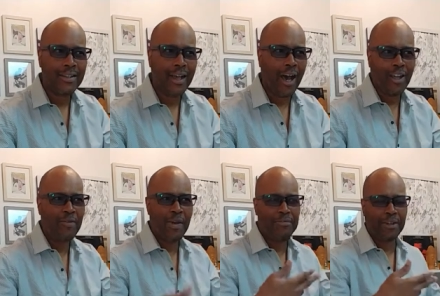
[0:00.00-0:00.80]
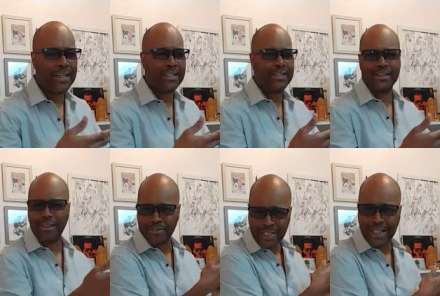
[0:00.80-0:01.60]
Yeah, all of my flight attendant
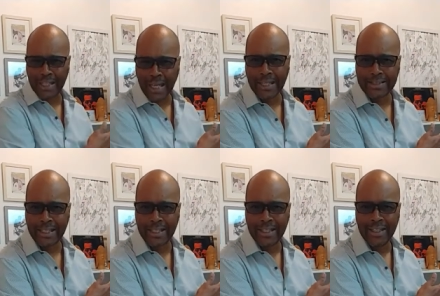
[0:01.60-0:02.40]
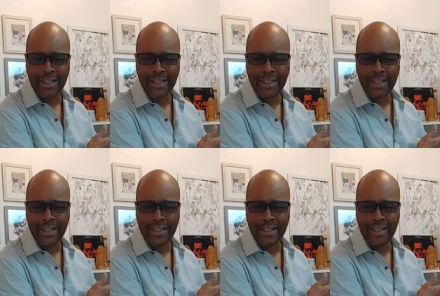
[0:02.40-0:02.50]
stuff's in the closet."